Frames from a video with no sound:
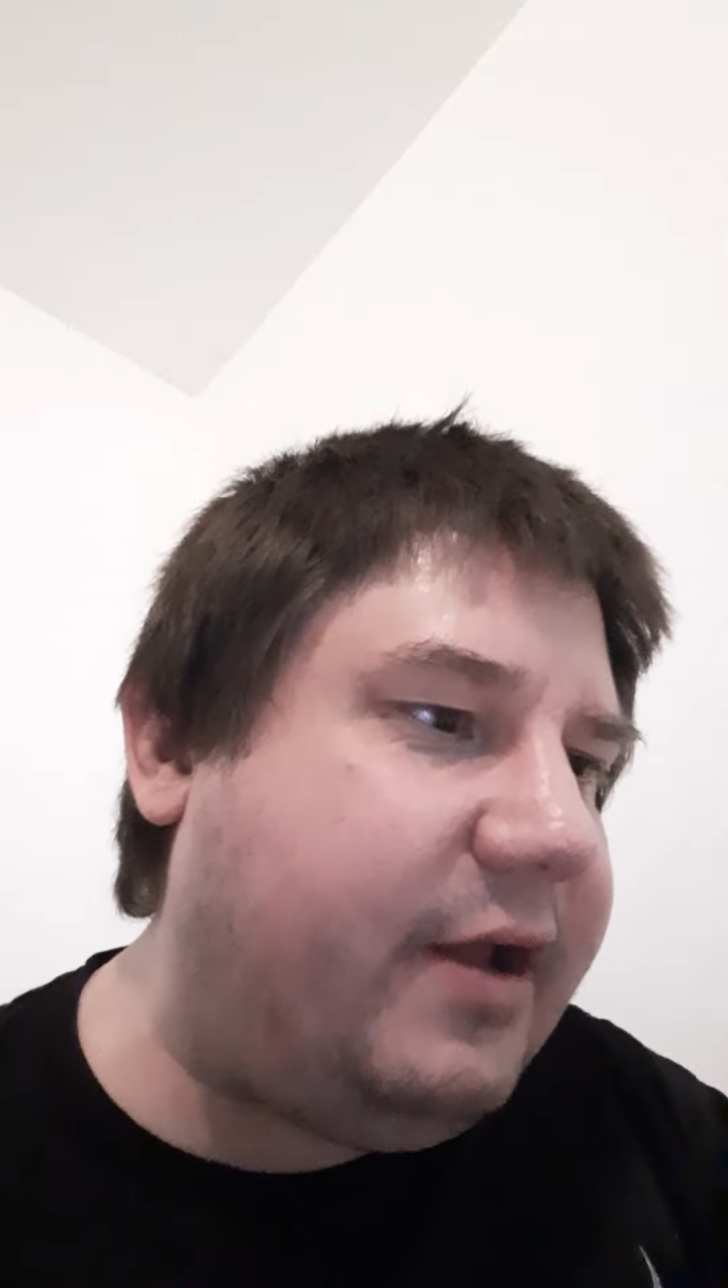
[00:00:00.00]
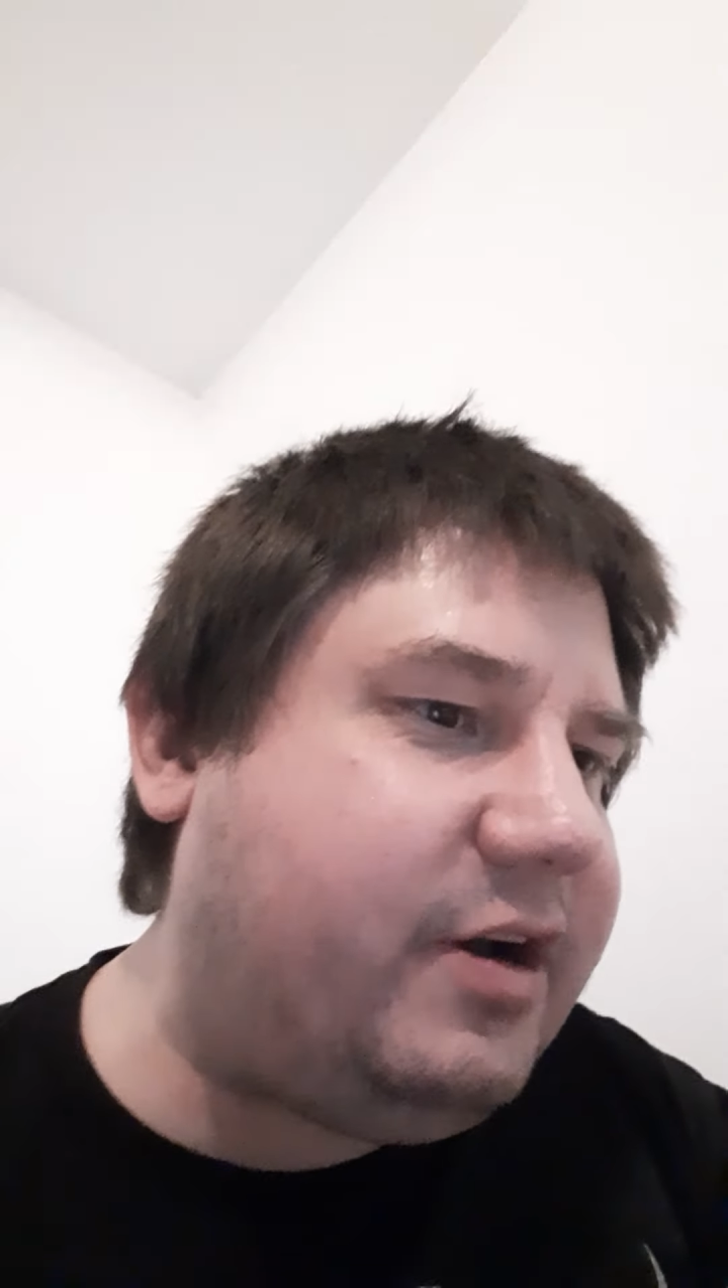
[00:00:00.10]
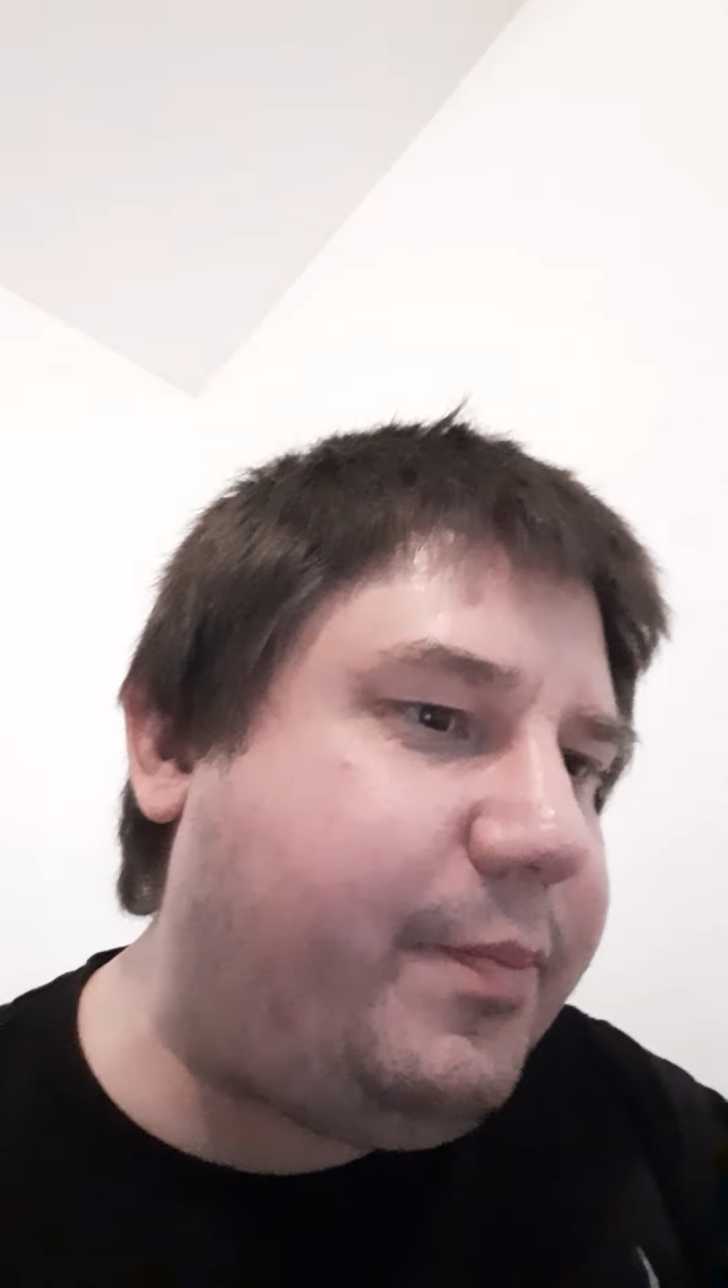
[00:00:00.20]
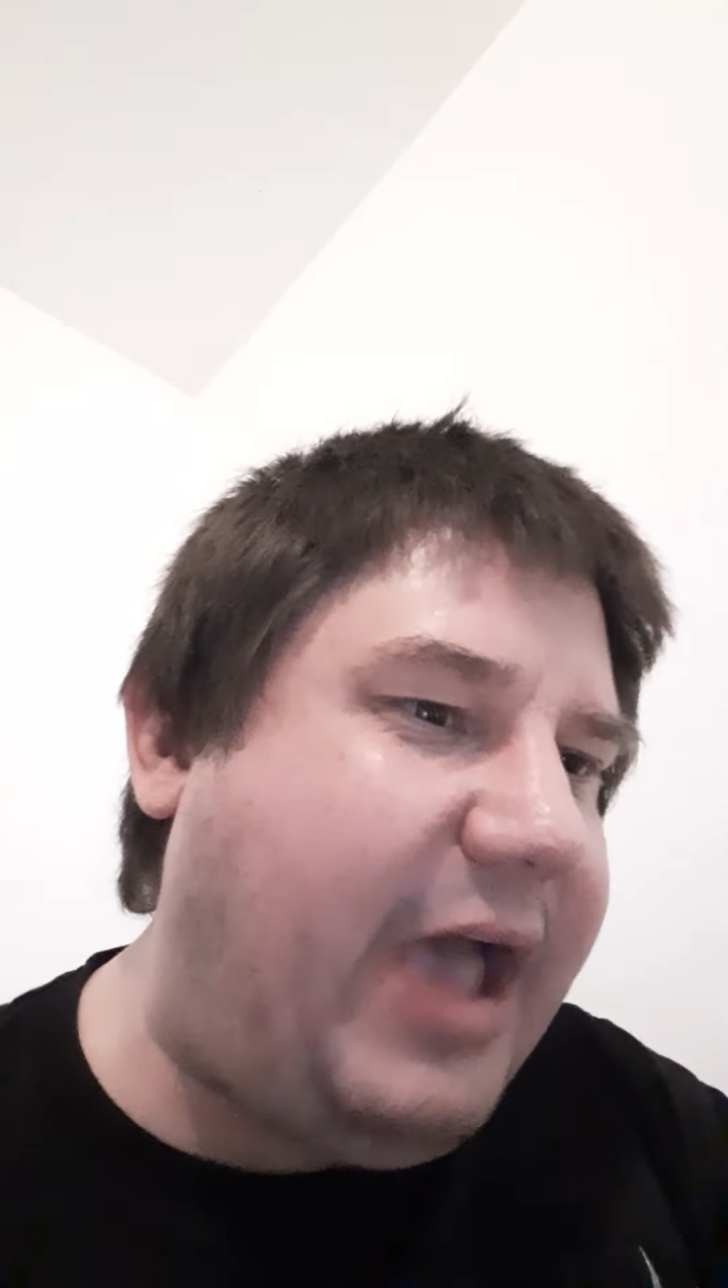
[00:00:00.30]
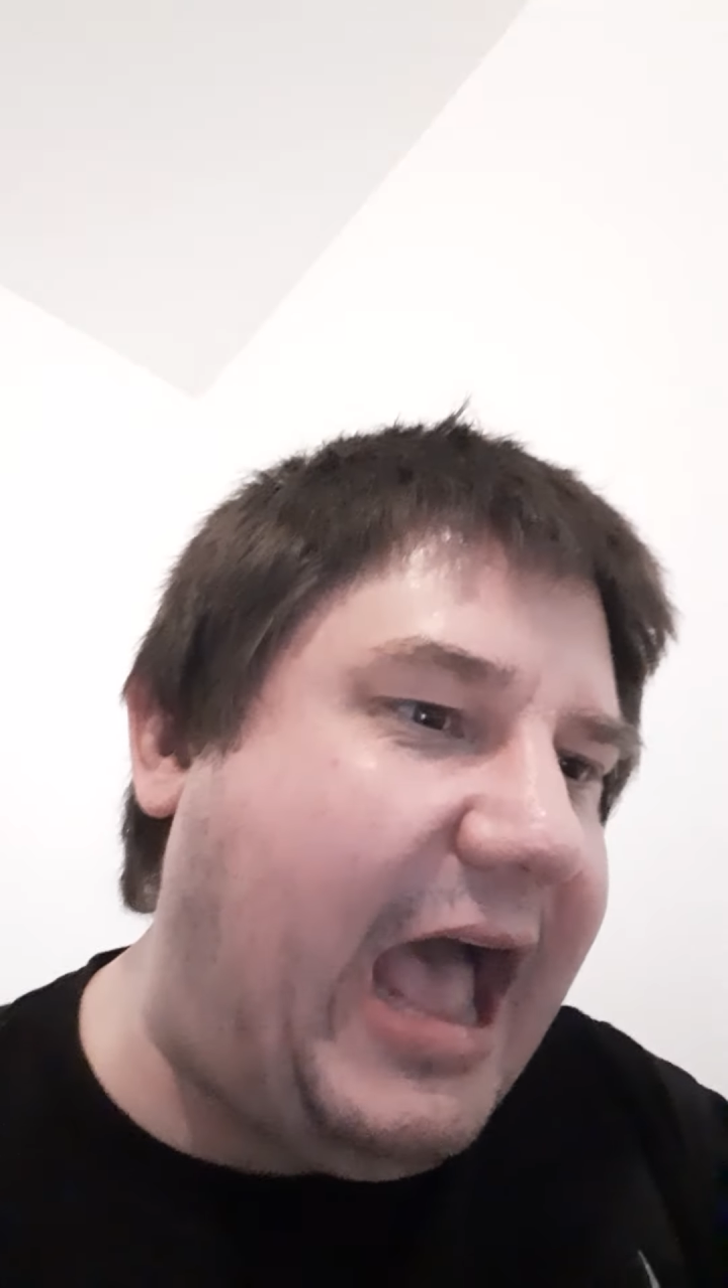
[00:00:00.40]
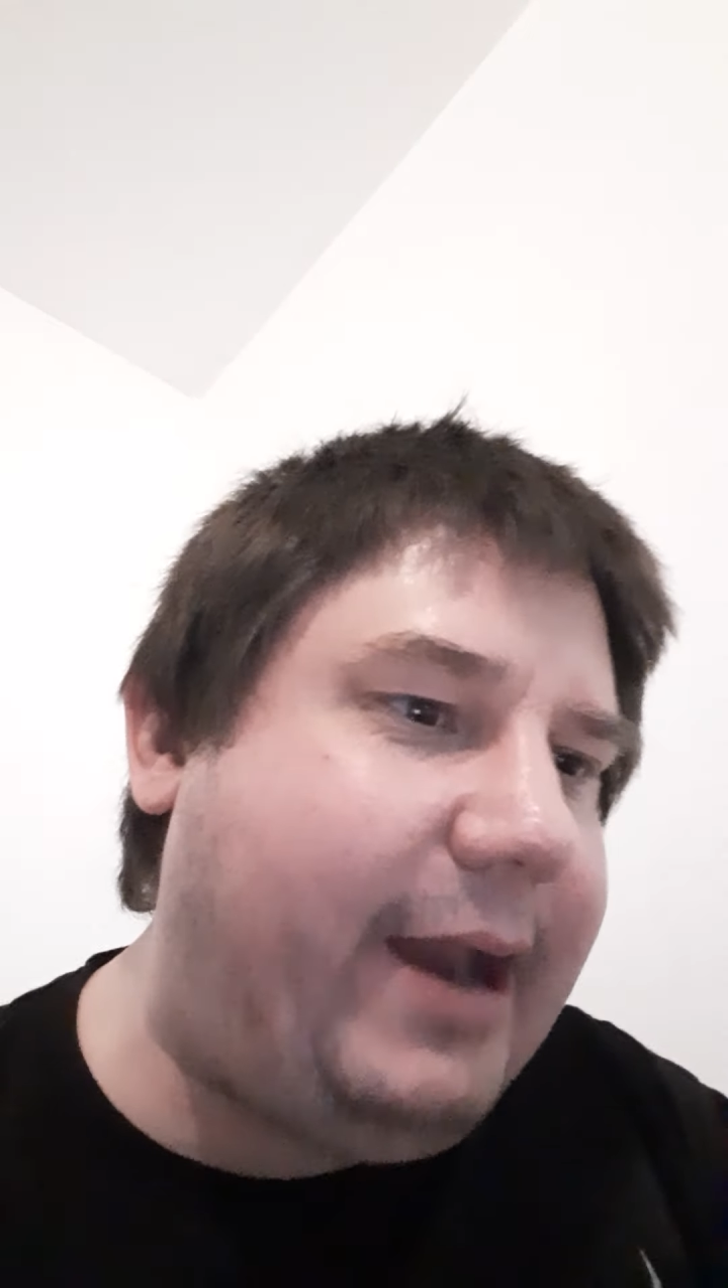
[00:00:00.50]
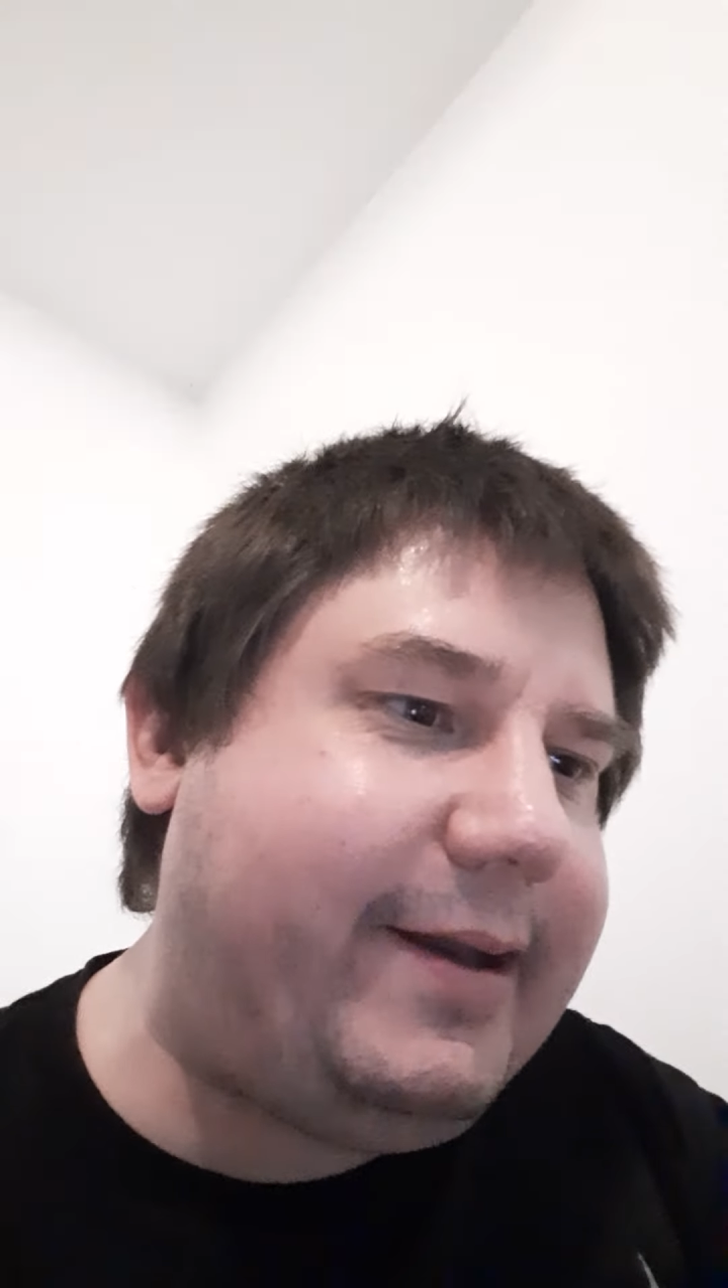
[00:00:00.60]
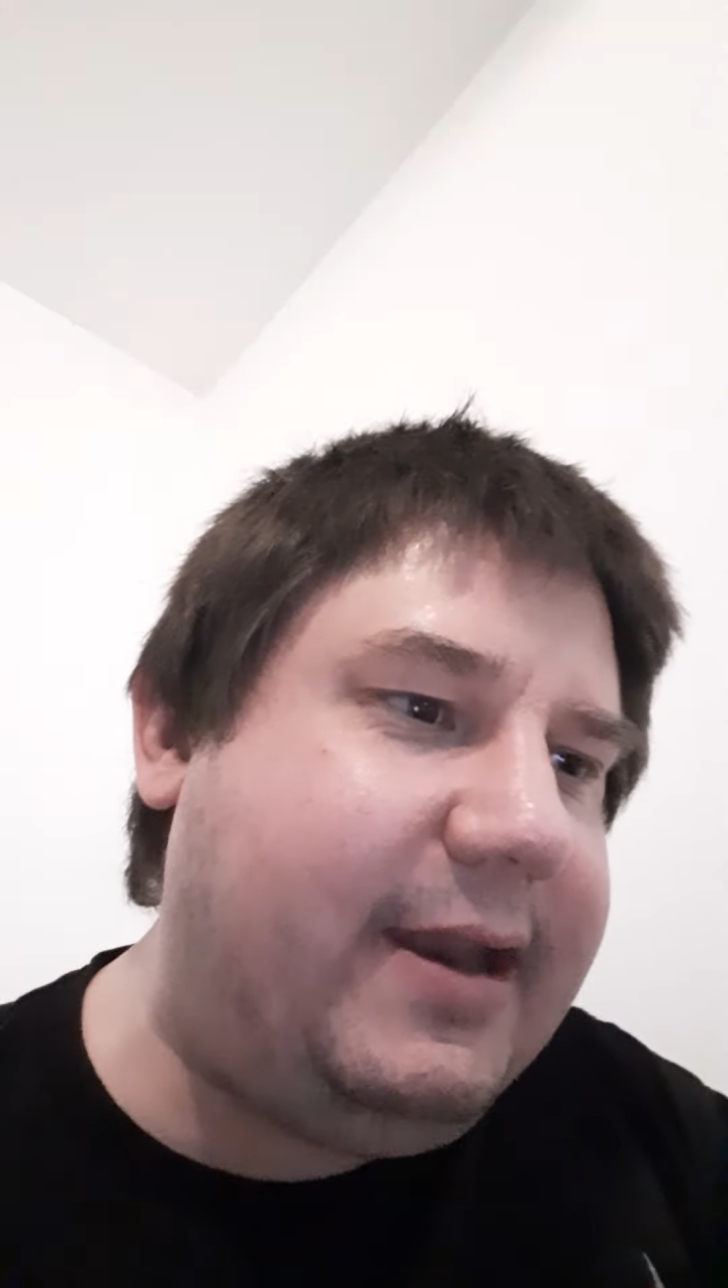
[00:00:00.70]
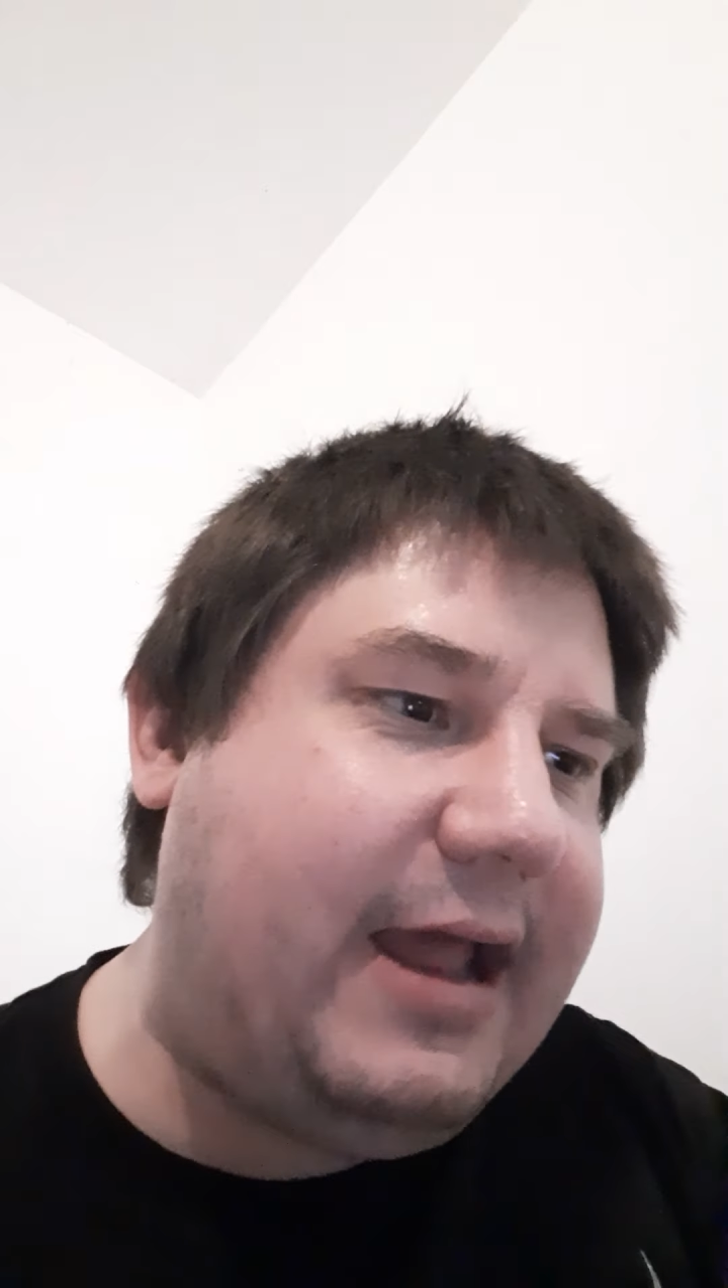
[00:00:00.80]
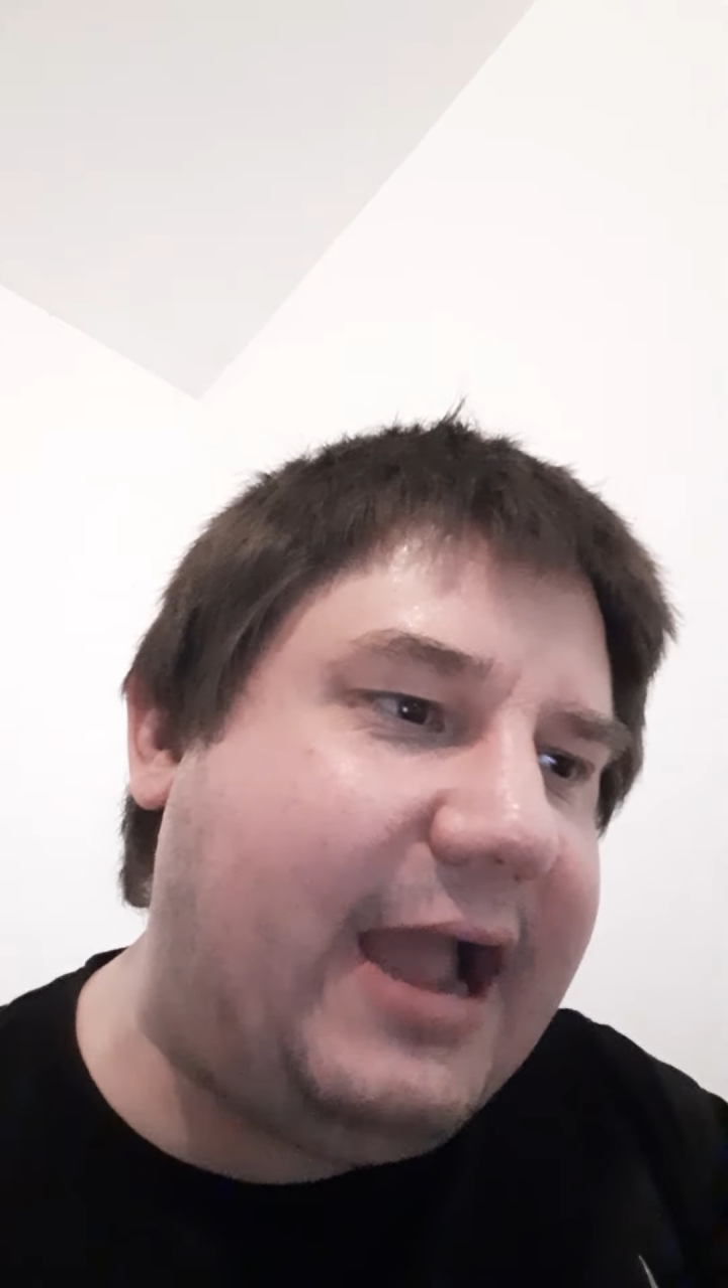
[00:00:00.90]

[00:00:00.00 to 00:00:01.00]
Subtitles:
on your passionate